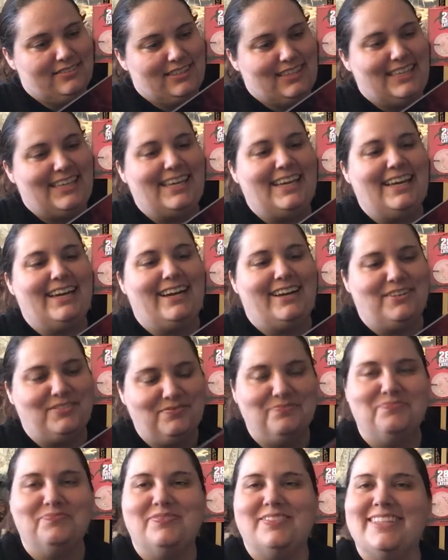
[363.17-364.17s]
Yeah.
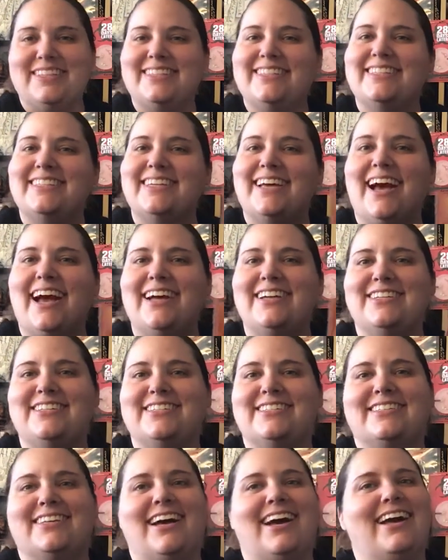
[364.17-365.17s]
This is the guy I
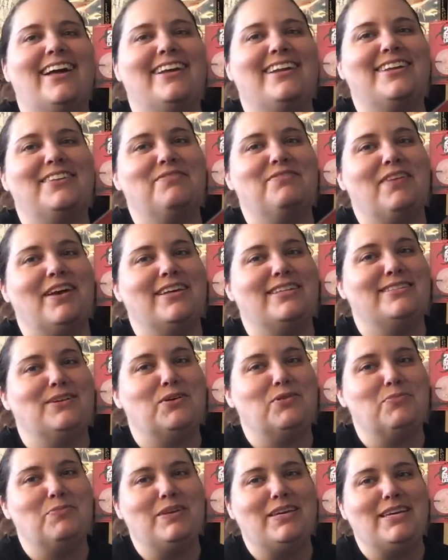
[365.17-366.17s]
just got in my
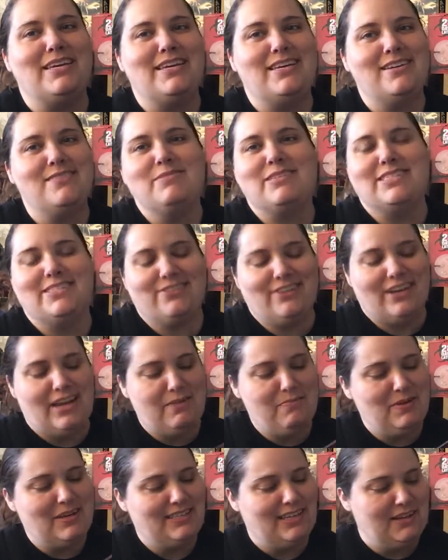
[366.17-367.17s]
Zobie Mystery
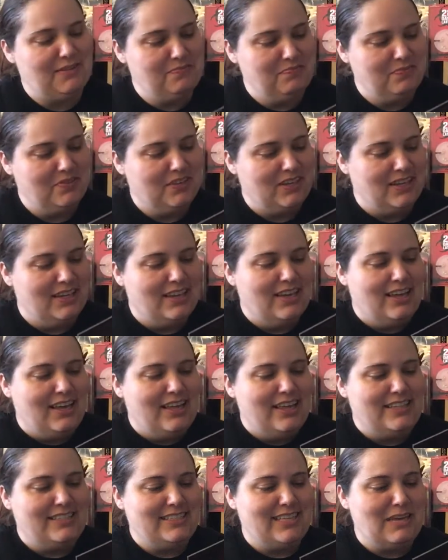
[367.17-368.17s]
8x10.
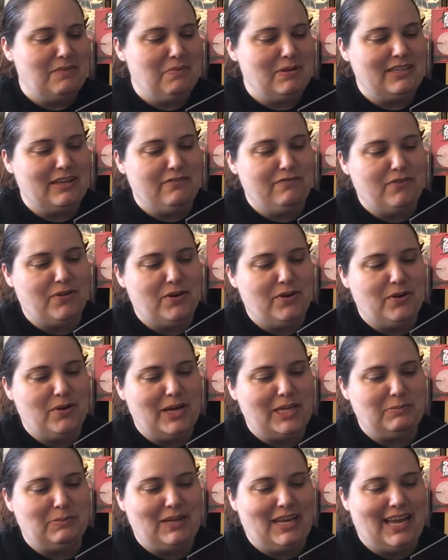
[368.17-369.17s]
This 8x10 photo
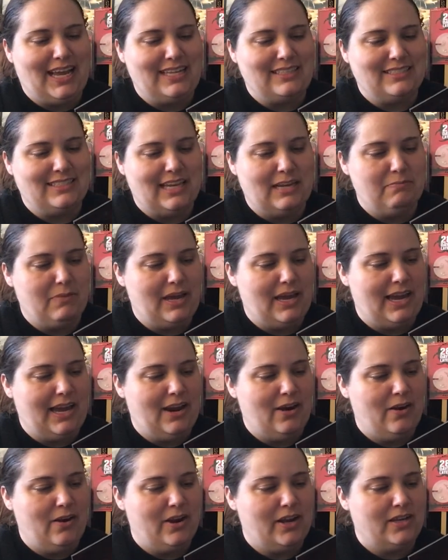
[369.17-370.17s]
has been hand signed by
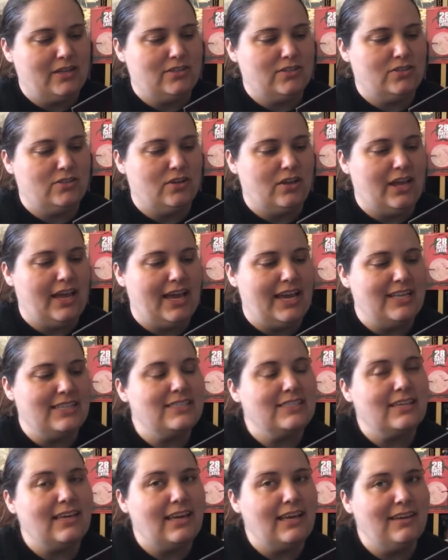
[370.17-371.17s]
Erik
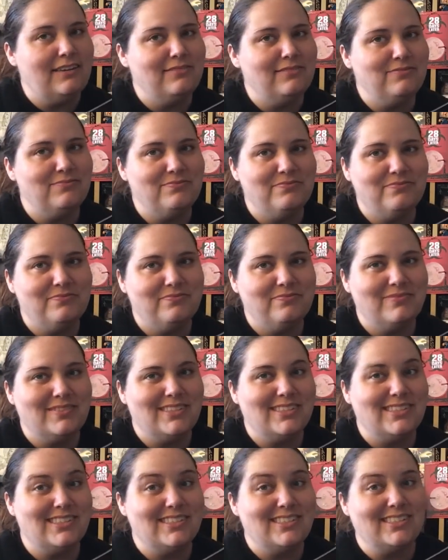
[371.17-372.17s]
Stolhanske,
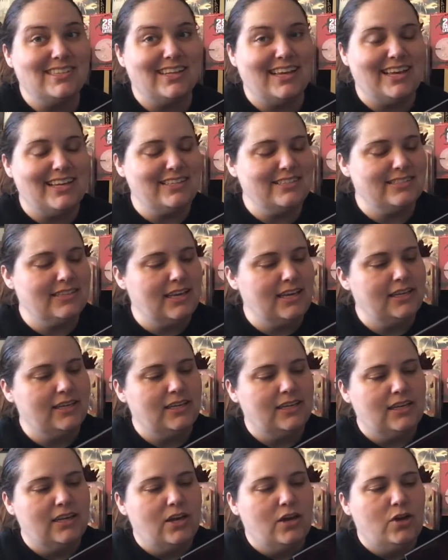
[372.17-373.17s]
Stolhanske,
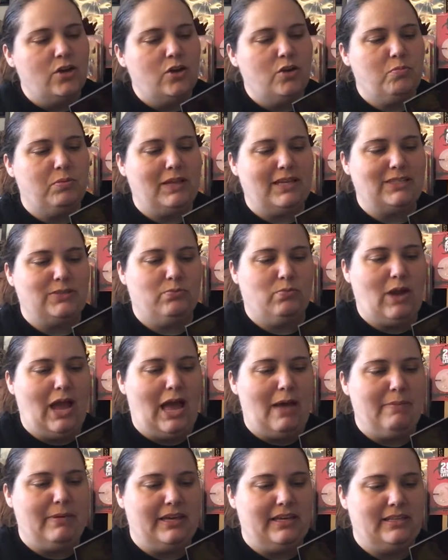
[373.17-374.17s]
who plays
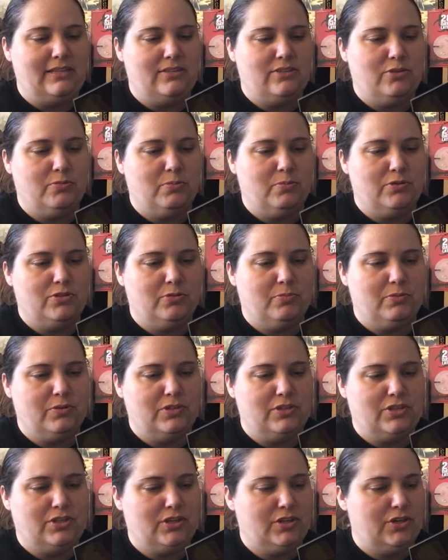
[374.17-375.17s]
Rabbit in Super
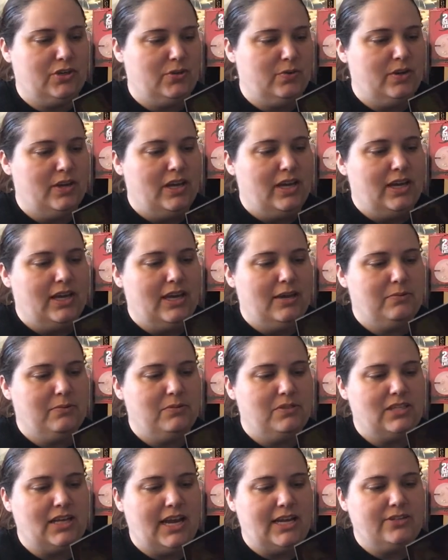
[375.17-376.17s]
Troopers 2. It was
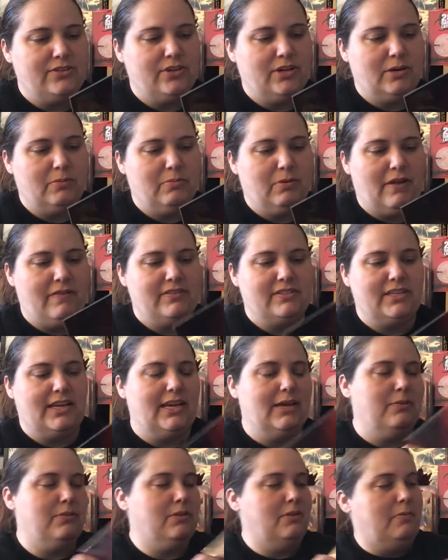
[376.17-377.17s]
signed during a private
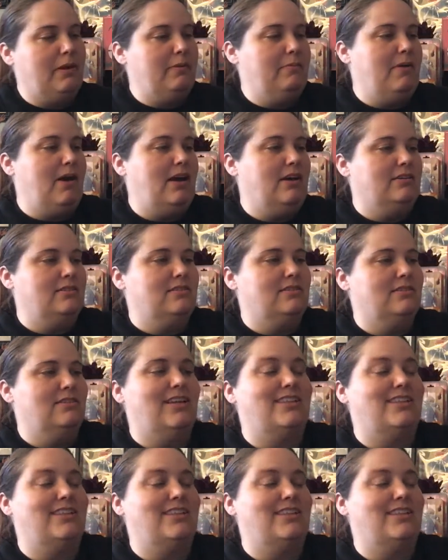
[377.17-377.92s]
signing with the Box.